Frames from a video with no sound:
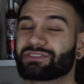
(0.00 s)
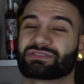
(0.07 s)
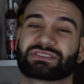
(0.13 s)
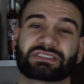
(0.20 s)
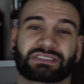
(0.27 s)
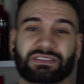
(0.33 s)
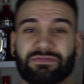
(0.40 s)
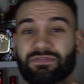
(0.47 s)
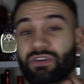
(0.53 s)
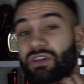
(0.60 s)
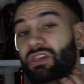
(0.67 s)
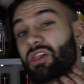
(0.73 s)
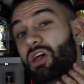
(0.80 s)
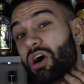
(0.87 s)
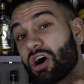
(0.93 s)
in your system for
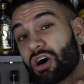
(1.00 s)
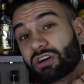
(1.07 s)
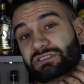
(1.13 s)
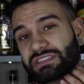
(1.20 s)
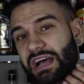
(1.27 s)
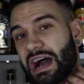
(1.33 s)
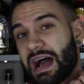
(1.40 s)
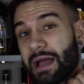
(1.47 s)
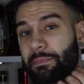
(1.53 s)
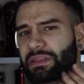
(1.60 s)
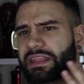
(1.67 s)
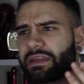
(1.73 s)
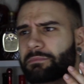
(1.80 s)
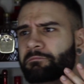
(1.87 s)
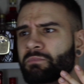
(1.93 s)
a long time.
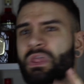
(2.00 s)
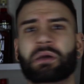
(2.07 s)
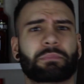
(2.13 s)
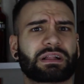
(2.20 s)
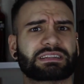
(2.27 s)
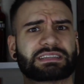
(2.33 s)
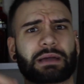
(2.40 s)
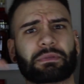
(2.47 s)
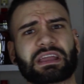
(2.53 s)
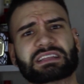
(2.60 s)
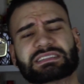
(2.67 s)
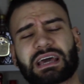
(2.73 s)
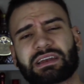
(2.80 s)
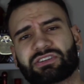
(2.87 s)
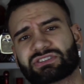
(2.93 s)
And then by the time it
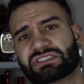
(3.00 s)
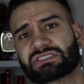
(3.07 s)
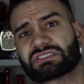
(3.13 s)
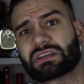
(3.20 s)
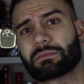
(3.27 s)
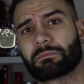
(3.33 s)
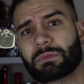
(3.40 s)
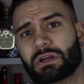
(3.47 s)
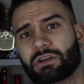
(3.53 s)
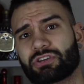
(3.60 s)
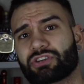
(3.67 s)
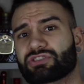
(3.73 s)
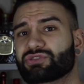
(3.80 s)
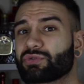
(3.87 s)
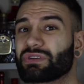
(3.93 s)
gets out of your system,
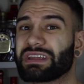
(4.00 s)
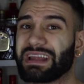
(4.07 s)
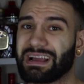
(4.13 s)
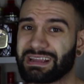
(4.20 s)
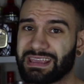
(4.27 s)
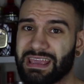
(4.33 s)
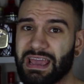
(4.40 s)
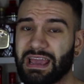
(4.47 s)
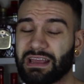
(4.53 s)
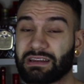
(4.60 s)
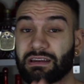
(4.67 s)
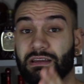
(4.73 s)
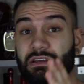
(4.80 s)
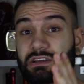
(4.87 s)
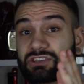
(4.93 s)
you're doing it
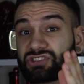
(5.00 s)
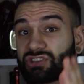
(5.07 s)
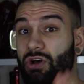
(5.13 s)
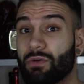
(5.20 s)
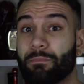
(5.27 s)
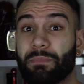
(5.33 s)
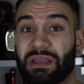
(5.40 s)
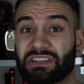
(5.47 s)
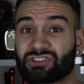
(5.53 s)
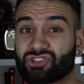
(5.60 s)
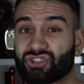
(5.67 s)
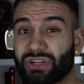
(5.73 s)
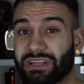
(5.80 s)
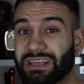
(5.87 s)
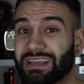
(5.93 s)
again. So
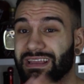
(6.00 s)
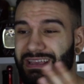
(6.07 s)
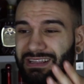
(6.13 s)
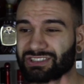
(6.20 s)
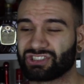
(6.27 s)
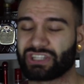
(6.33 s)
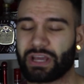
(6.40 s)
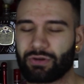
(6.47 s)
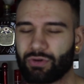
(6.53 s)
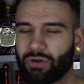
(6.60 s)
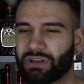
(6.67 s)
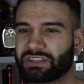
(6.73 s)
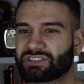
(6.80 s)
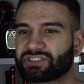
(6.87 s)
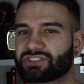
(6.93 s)
binge drinking in
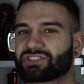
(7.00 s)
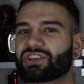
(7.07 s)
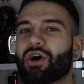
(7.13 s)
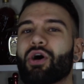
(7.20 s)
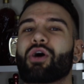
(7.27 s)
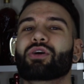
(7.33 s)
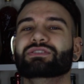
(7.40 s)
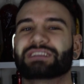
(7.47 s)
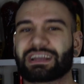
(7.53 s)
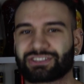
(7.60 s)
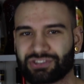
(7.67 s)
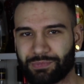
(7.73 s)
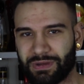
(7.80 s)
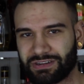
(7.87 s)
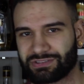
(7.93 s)
general is so
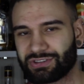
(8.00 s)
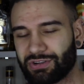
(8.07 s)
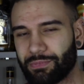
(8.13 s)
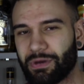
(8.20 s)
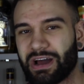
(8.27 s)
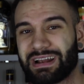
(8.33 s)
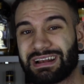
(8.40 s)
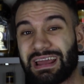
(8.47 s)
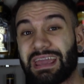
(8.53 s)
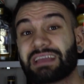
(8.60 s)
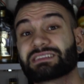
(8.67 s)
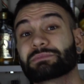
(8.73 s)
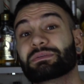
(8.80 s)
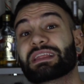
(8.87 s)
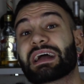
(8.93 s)
detrimental to your body. And I
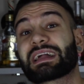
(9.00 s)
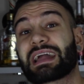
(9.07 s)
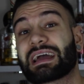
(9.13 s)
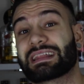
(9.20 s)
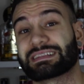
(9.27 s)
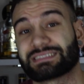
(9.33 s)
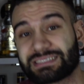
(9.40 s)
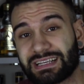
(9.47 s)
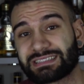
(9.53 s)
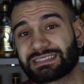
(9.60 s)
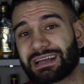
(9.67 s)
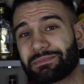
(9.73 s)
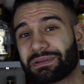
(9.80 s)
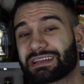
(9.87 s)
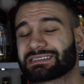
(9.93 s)
hate to be that guy that says
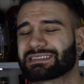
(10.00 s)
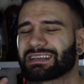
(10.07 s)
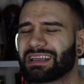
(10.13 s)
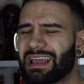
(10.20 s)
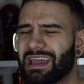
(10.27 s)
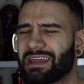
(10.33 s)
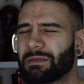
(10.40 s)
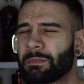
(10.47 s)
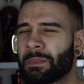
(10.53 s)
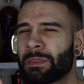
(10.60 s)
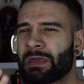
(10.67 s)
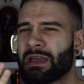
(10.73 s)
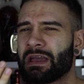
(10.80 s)
that, because again,